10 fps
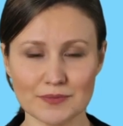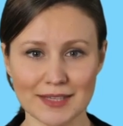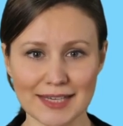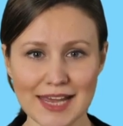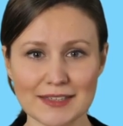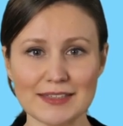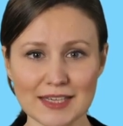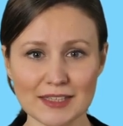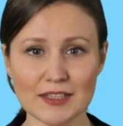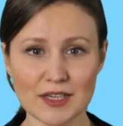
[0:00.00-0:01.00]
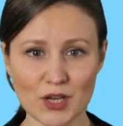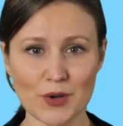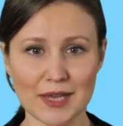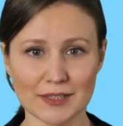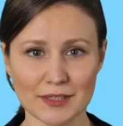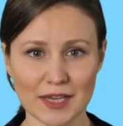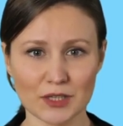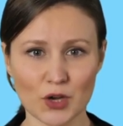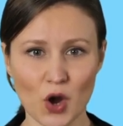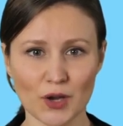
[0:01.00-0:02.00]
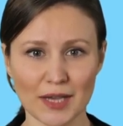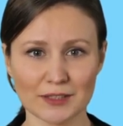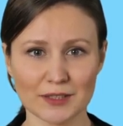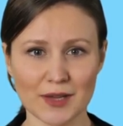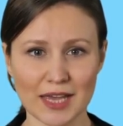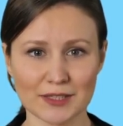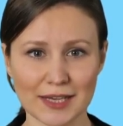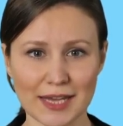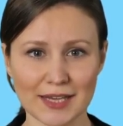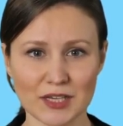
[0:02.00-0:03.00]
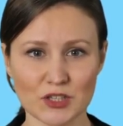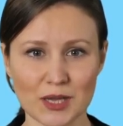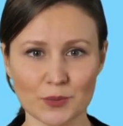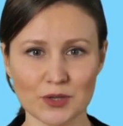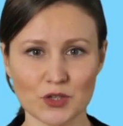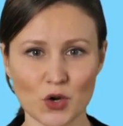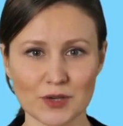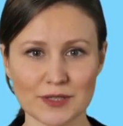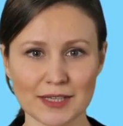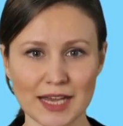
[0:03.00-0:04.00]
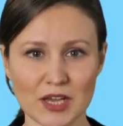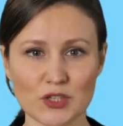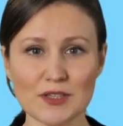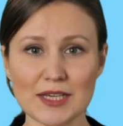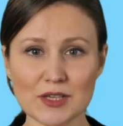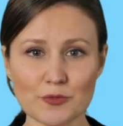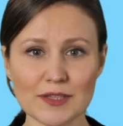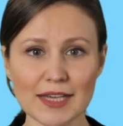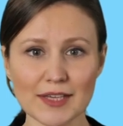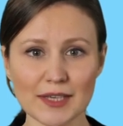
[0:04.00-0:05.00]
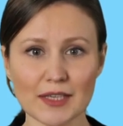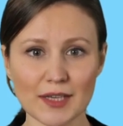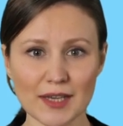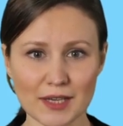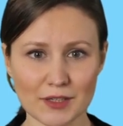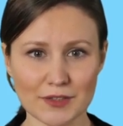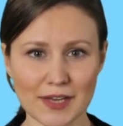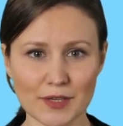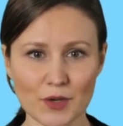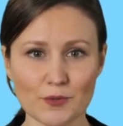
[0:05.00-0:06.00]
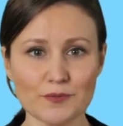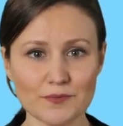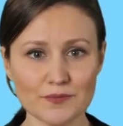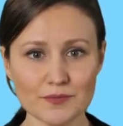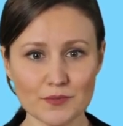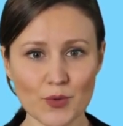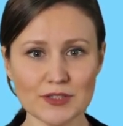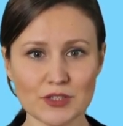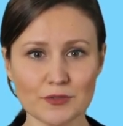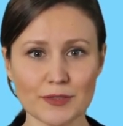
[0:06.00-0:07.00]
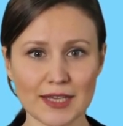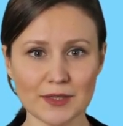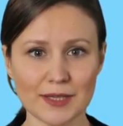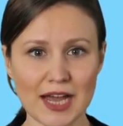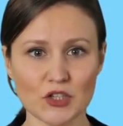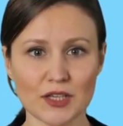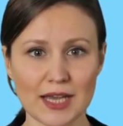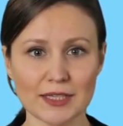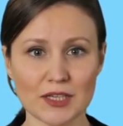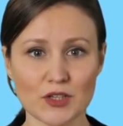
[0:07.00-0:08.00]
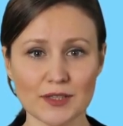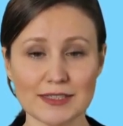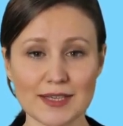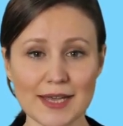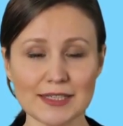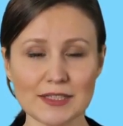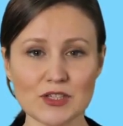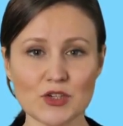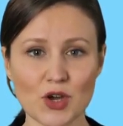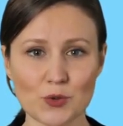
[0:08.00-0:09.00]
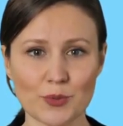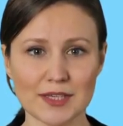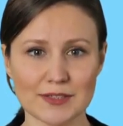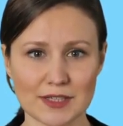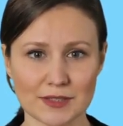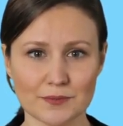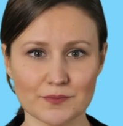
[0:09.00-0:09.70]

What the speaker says: The next step is to go inside the car and select the image that most closely matches the infotainment unit in the vehicle. Once you've found the matching image, select Start Process.